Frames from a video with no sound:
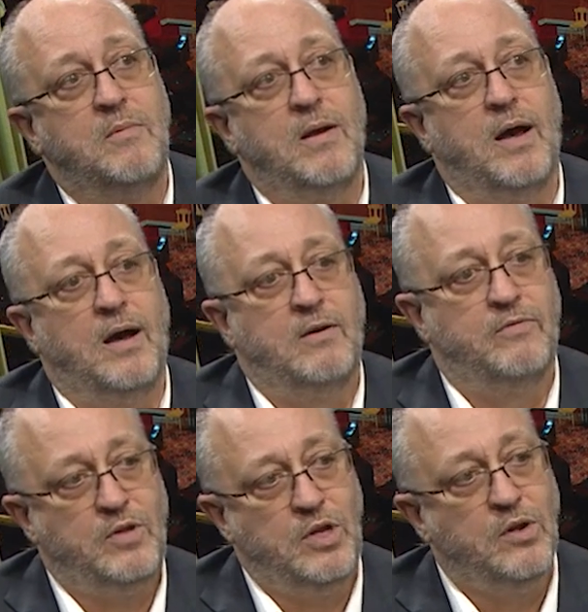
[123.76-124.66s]
of
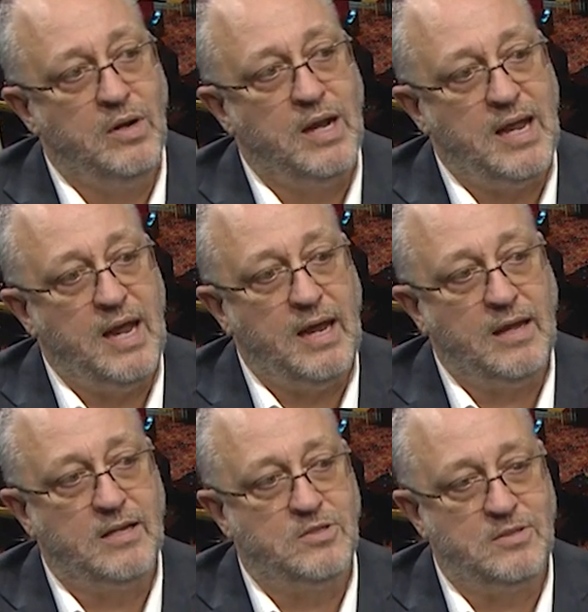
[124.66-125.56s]
unity
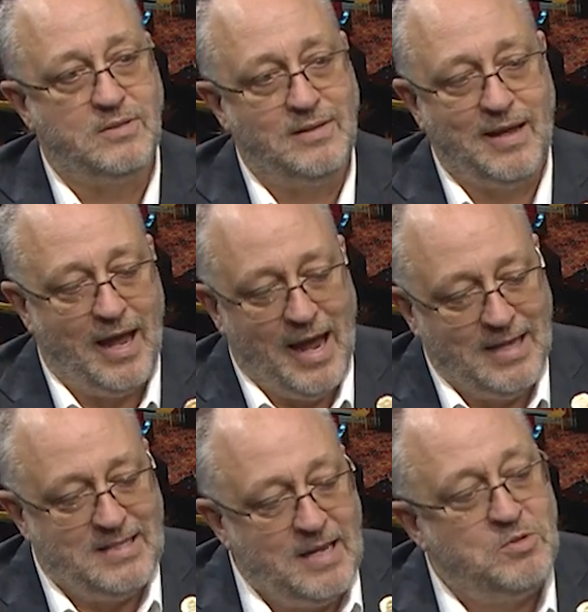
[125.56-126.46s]
because it
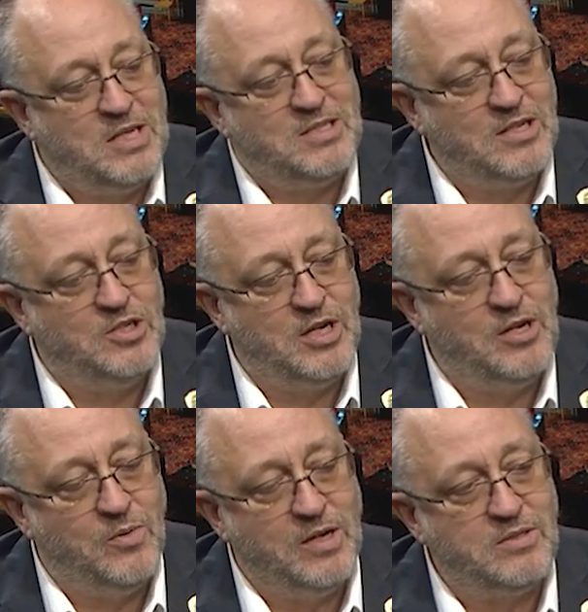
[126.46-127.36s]
seems
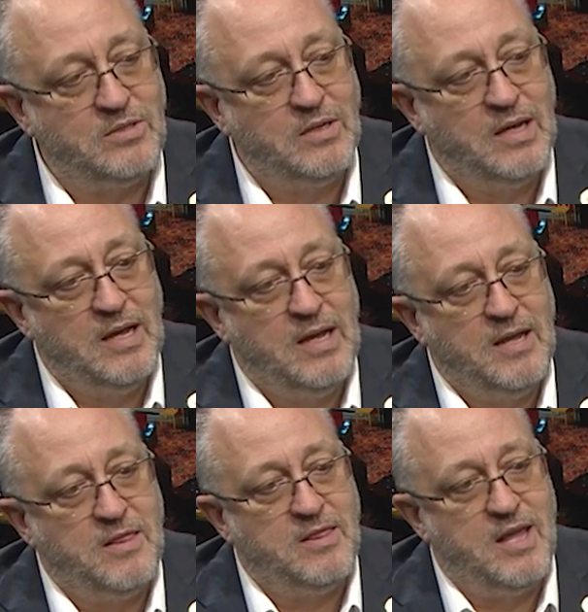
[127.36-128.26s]
disingenuous
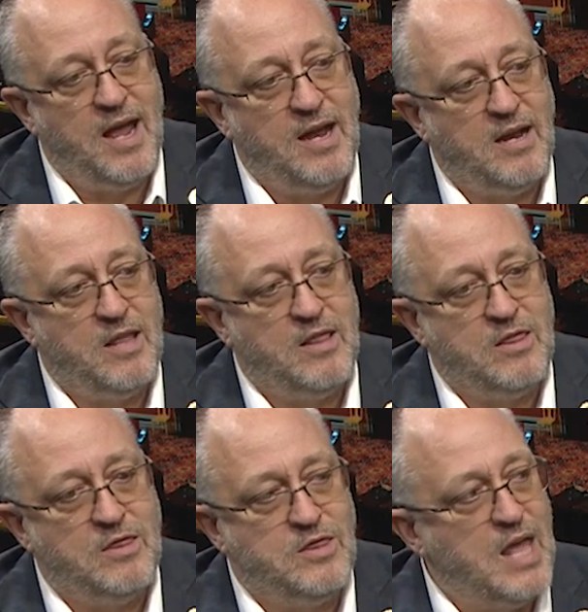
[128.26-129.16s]
that
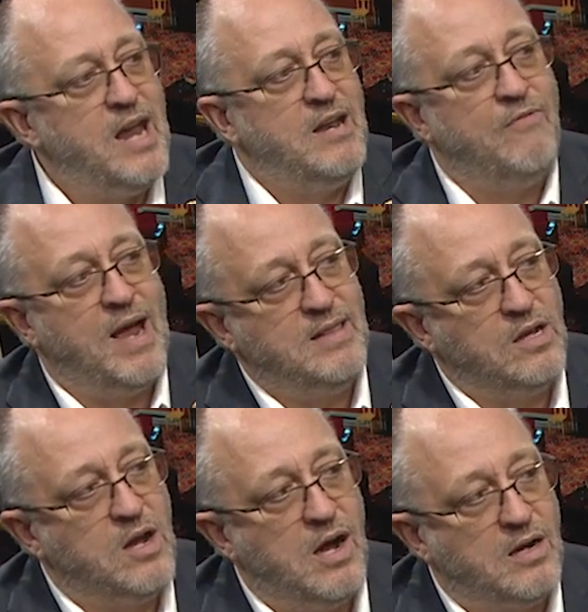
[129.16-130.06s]
they divide the
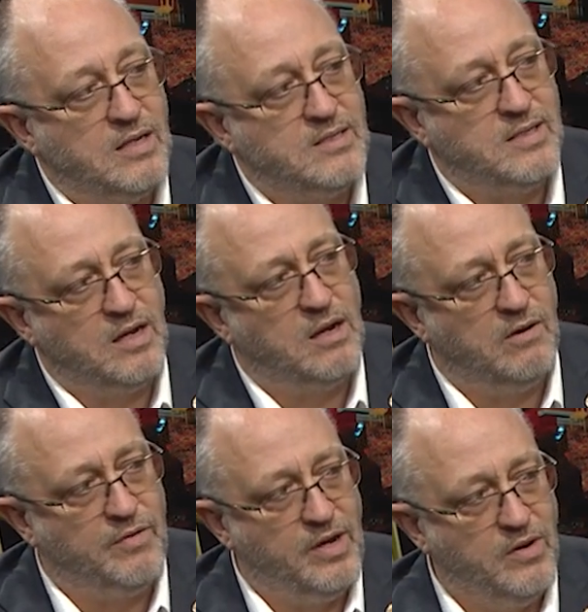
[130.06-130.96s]
caucus and then call
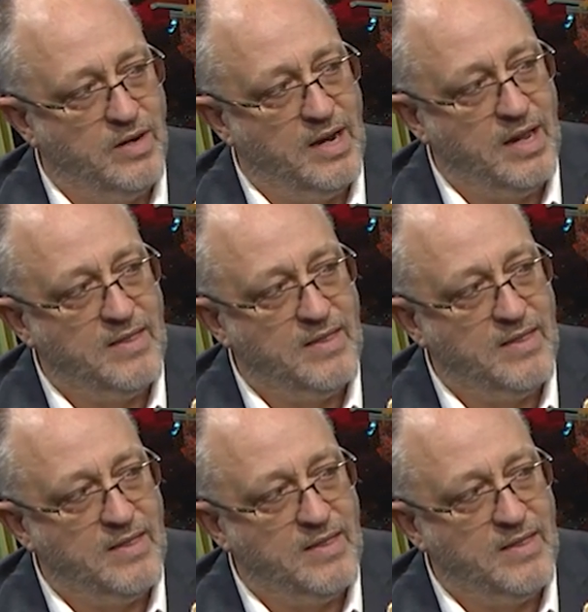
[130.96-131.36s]
for unity.